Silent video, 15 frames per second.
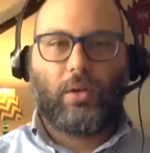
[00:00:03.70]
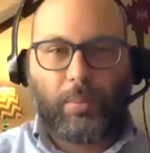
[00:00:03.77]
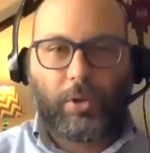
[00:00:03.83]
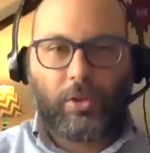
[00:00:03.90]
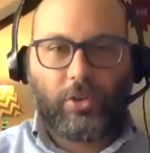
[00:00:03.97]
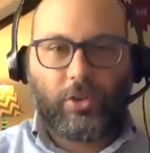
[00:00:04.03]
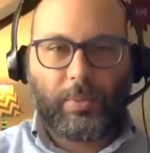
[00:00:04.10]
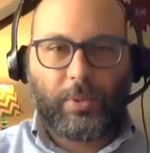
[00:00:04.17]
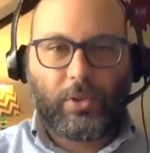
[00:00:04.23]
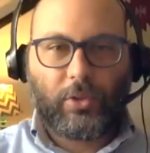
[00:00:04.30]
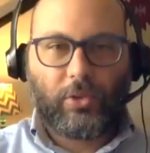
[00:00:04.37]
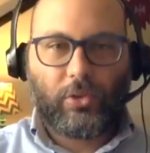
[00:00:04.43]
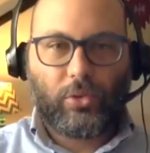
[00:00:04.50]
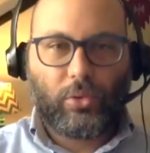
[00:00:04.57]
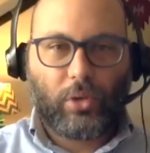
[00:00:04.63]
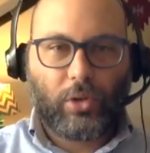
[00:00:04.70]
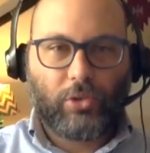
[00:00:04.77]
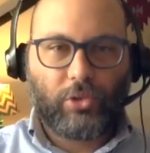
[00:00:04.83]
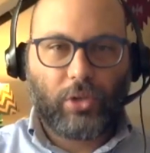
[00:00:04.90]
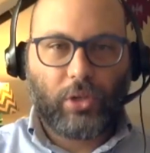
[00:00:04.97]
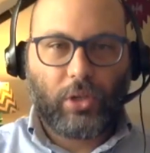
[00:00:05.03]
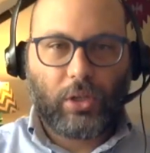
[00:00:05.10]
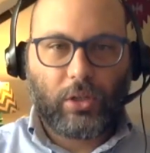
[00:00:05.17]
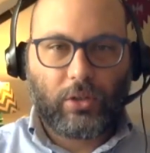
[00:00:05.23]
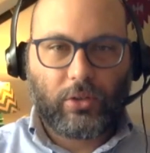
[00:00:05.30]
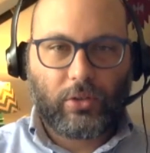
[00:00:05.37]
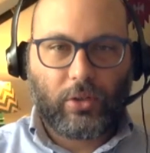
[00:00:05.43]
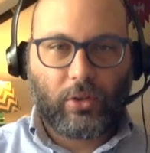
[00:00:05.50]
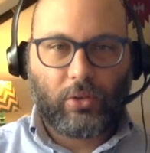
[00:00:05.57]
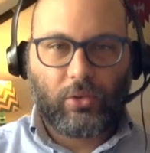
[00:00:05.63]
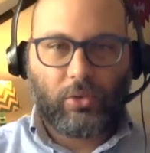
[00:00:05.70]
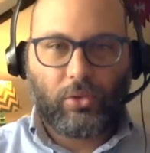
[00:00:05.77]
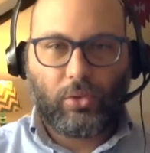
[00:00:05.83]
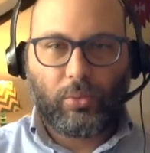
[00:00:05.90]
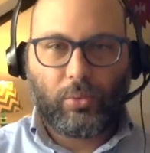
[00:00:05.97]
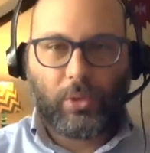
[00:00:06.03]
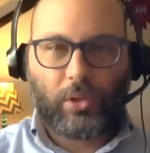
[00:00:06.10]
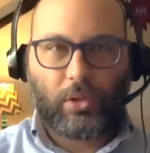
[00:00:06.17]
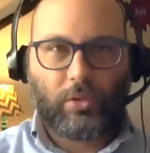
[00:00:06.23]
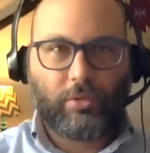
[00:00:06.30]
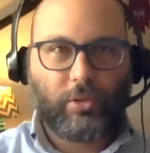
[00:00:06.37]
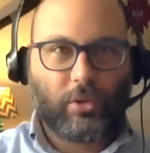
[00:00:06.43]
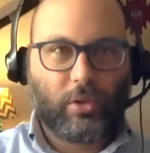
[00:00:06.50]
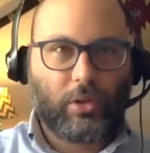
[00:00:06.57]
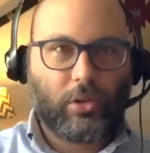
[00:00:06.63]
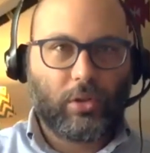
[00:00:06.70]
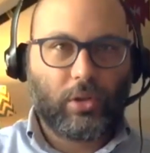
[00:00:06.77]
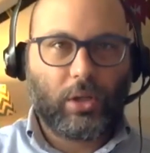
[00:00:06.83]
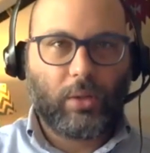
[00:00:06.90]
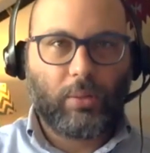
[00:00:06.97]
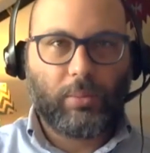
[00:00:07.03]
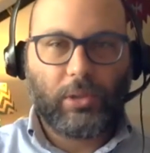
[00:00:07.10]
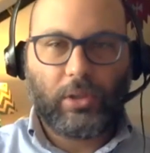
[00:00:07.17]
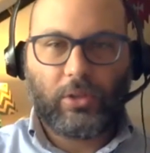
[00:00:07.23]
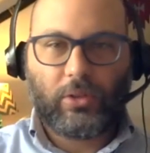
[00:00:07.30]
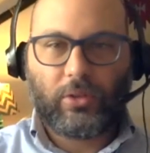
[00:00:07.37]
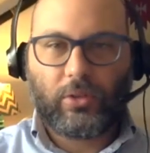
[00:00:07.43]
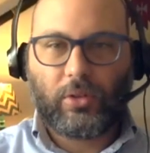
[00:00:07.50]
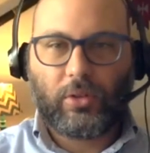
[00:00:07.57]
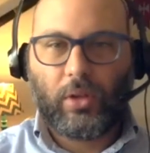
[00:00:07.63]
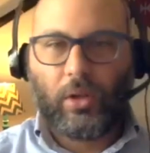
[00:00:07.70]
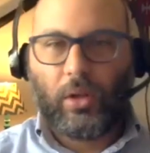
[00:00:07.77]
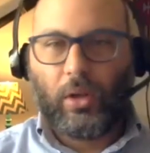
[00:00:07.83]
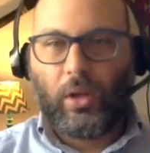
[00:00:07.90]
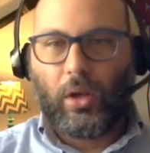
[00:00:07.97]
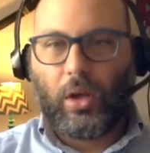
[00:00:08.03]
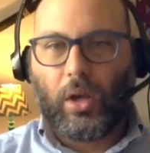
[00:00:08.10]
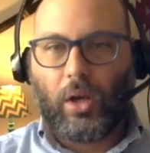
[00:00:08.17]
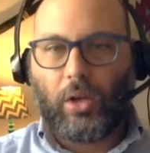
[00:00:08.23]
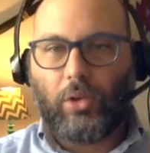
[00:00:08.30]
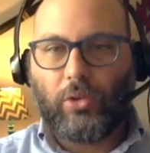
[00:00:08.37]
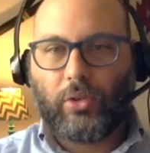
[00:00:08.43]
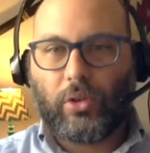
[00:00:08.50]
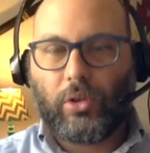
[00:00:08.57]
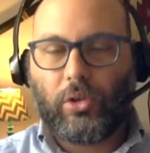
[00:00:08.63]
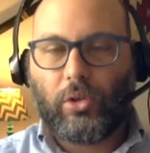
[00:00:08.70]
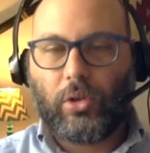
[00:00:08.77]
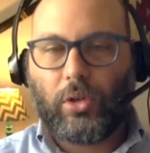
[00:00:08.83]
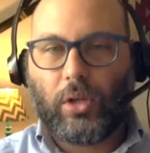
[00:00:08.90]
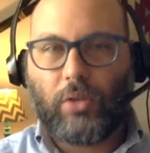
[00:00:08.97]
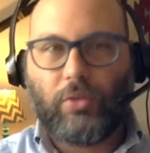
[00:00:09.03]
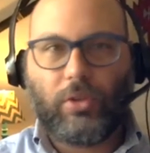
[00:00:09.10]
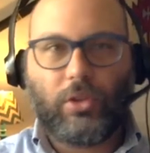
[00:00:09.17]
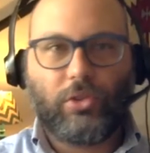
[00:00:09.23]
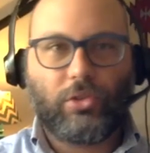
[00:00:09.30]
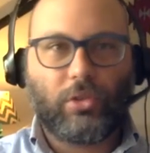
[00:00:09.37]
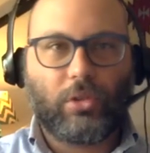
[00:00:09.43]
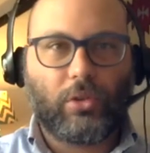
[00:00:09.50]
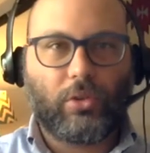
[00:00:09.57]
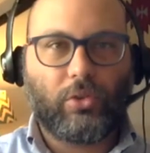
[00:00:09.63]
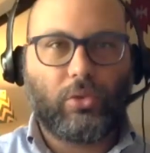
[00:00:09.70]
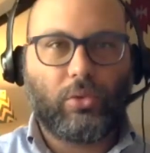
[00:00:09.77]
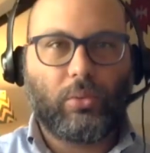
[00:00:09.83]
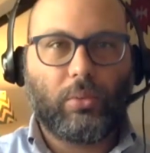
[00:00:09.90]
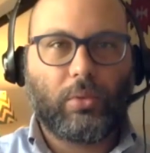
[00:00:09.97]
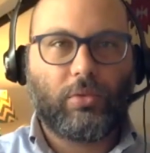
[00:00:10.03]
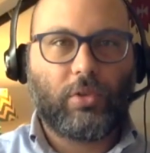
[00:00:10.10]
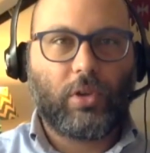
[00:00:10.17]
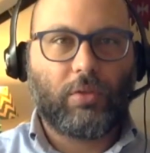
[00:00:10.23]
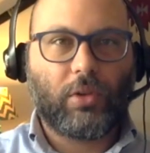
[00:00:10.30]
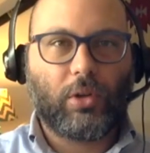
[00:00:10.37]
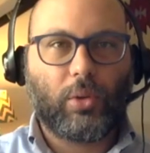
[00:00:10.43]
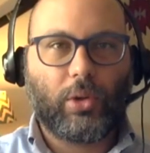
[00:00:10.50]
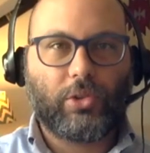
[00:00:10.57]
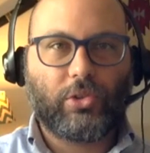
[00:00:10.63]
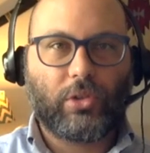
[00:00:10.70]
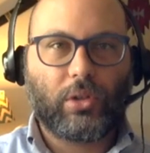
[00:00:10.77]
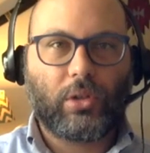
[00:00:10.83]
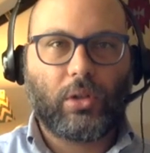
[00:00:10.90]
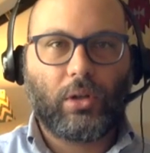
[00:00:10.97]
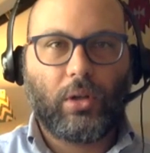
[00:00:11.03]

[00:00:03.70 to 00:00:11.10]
participants who are joining us on Zoom here for the Q&A, please use the Q&A feature on Zoom if you have a question.